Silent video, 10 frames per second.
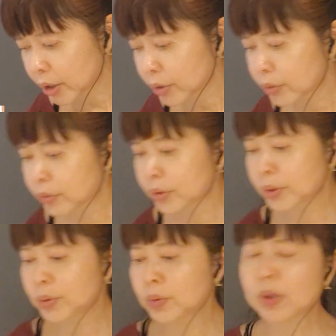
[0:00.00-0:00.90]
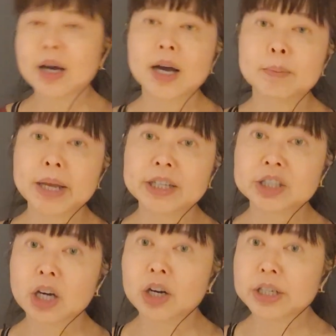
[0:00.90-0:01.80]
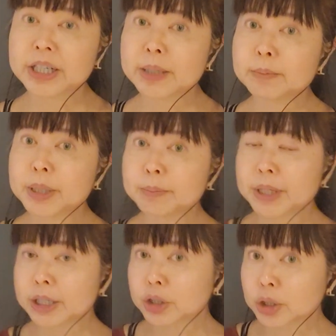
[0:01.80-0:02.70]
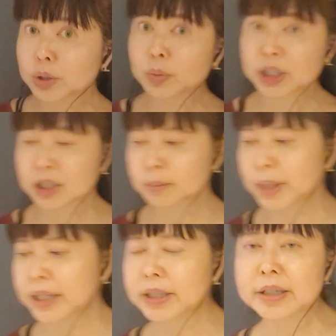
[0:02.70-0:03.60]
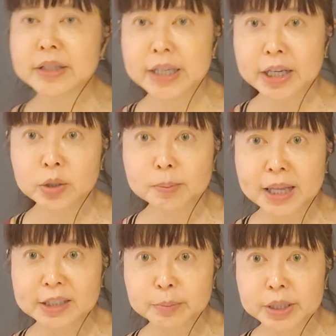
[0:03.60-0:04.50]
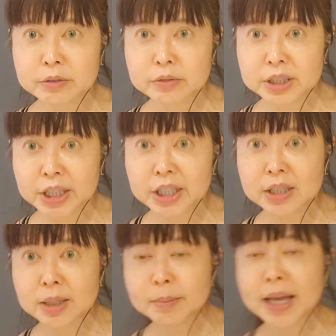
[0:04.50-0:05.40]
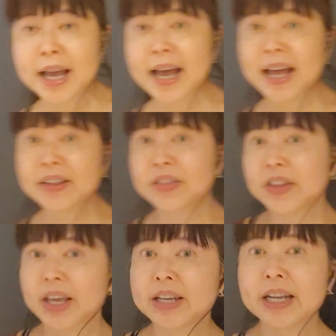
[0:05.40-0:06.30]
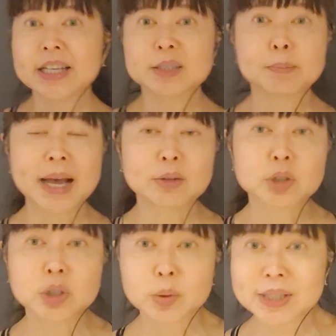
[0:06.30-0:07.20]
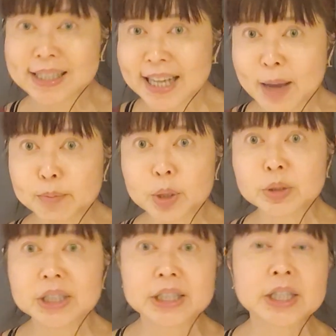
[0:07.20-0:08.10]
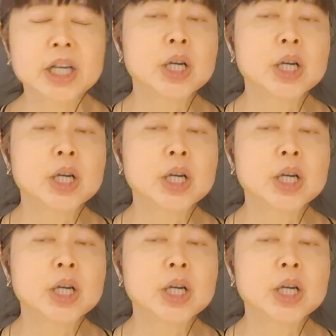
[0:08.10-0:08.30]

through SREBP2, which is made in the endoplasmic reticulum and then is bound to SCAP protein.